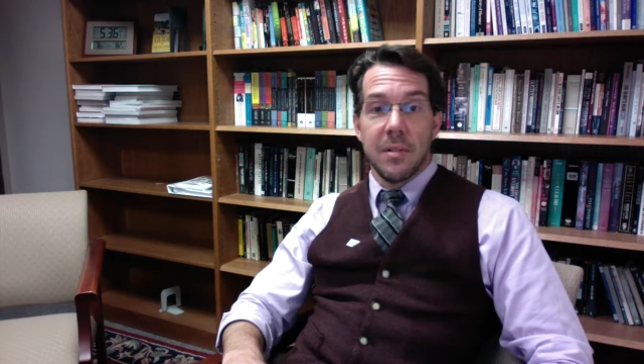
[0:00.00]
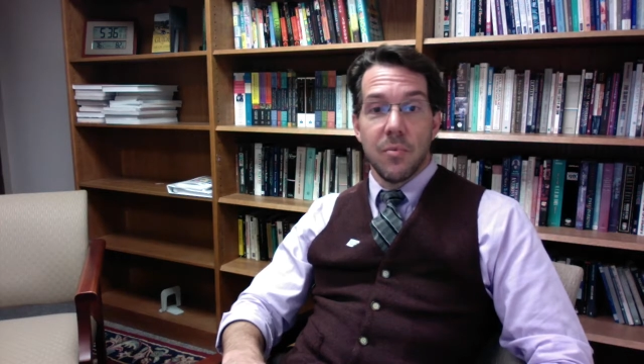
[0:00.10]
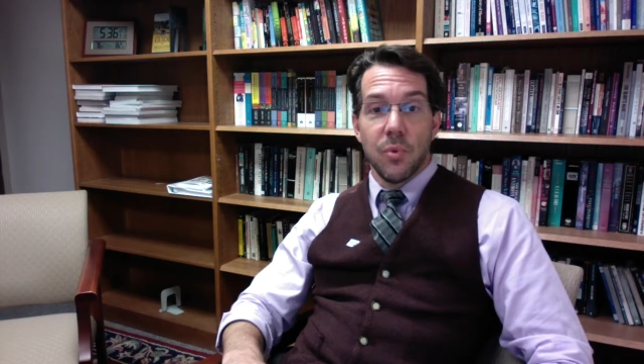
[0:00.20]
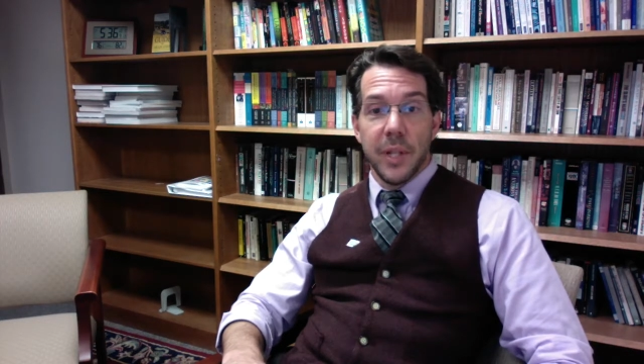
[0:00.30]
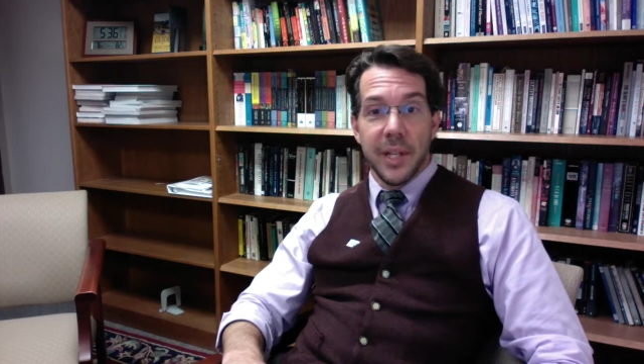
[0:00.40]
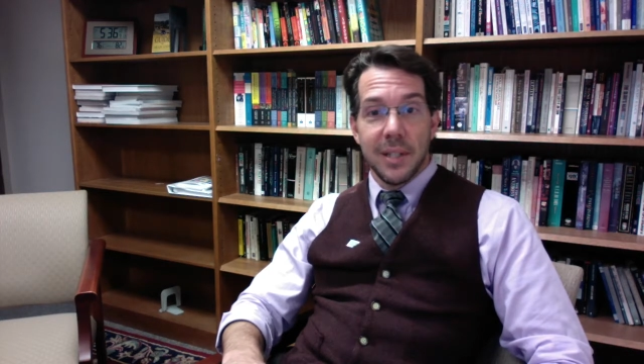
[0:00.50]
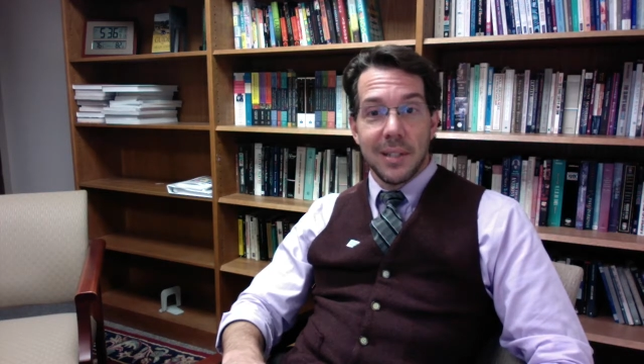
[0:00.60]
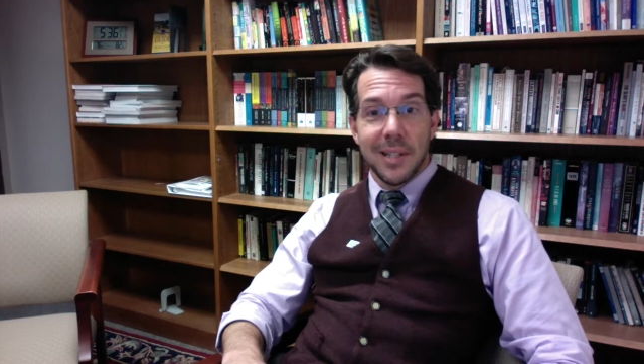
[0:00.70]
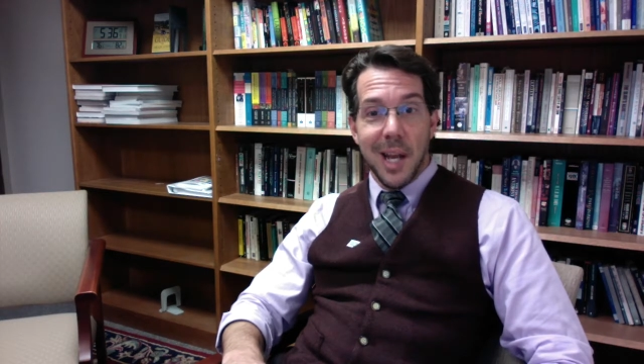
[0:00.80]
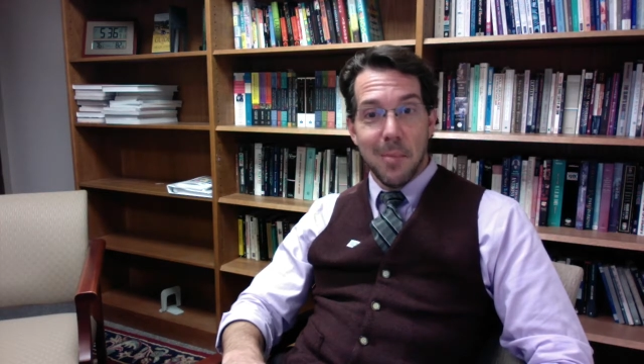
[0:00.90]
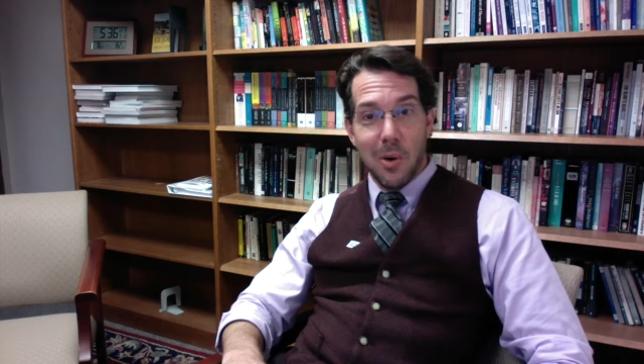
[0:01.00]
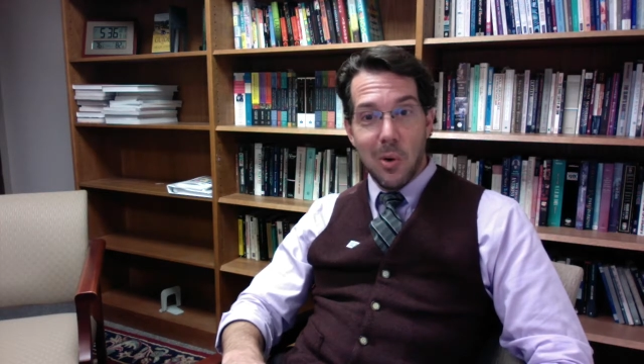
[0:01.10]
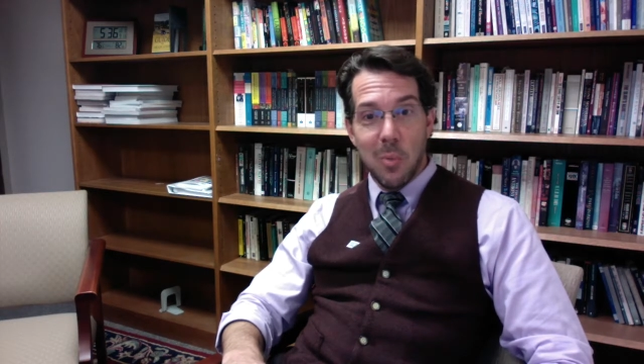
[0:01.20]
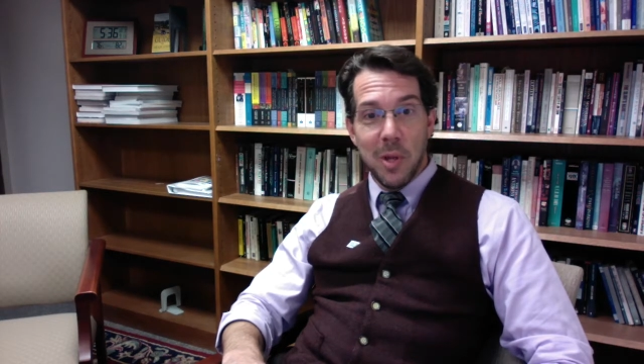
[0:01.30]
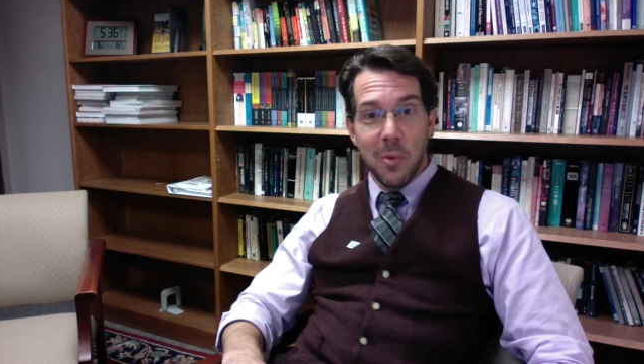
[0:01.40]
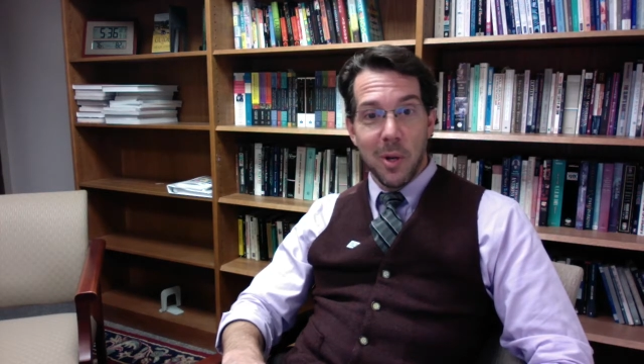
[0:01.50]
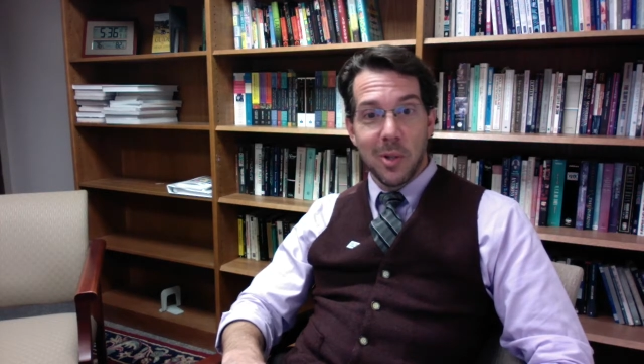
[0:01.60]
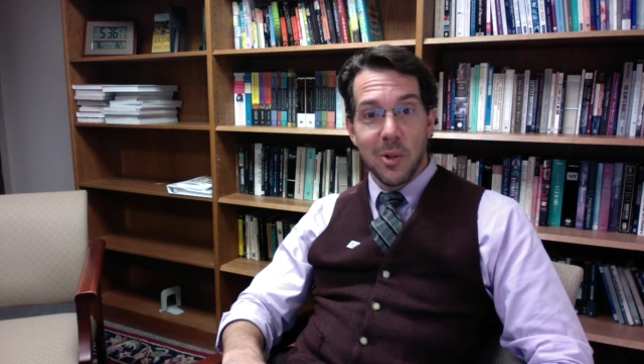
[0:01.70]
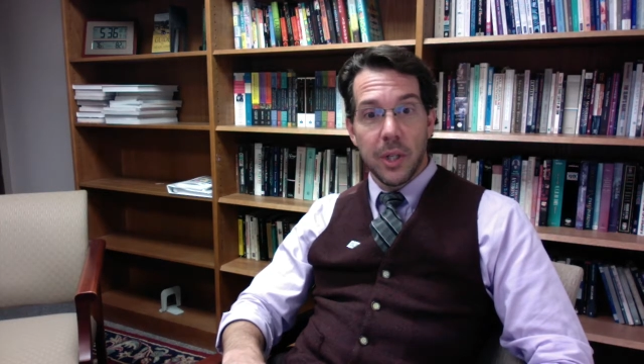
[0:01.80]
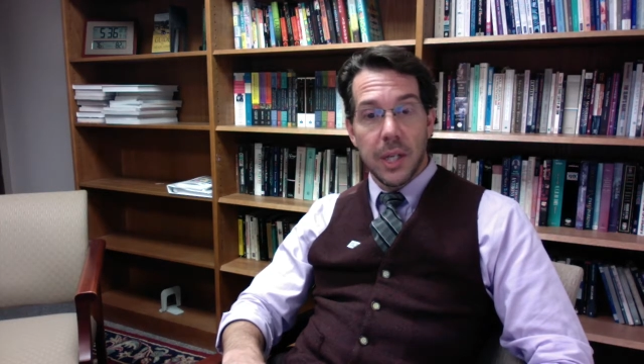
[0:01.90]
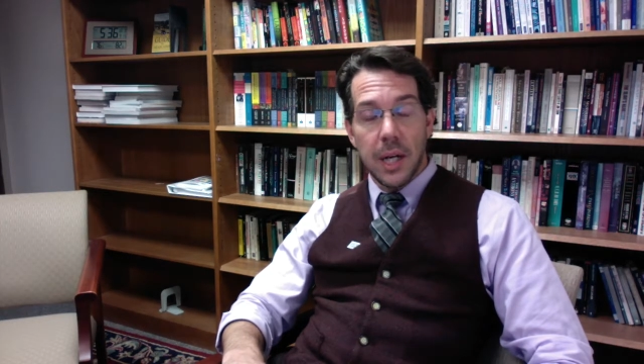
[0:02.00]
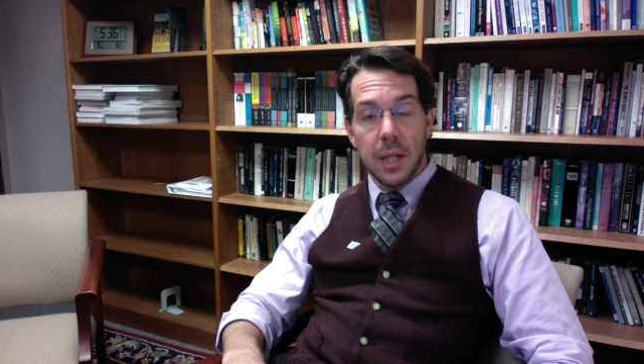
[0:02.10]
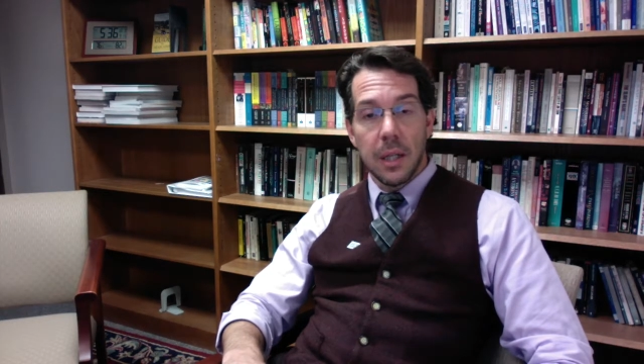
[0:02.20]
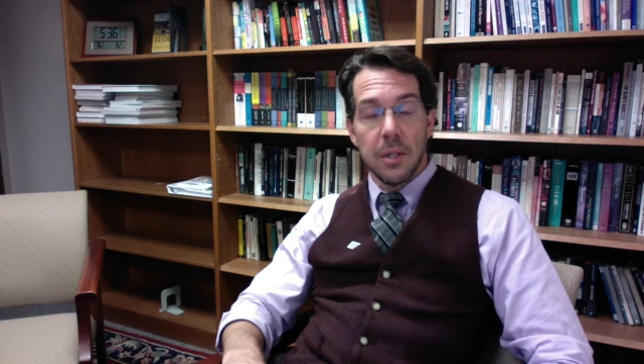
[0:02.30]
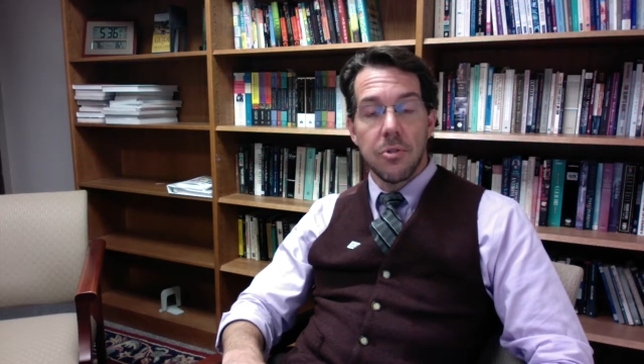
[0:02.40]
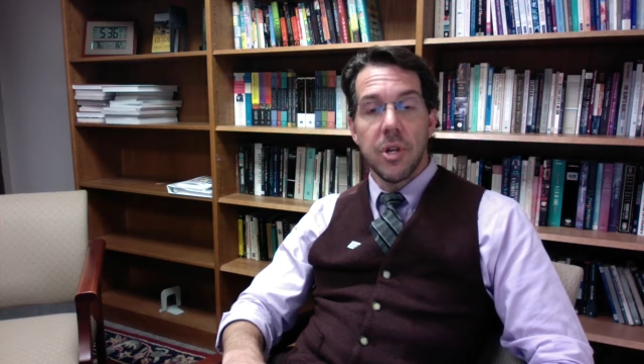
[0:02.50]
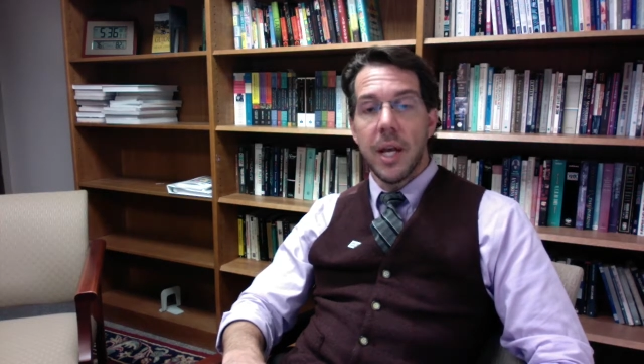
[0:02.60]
when they came home, they wanted to go to college.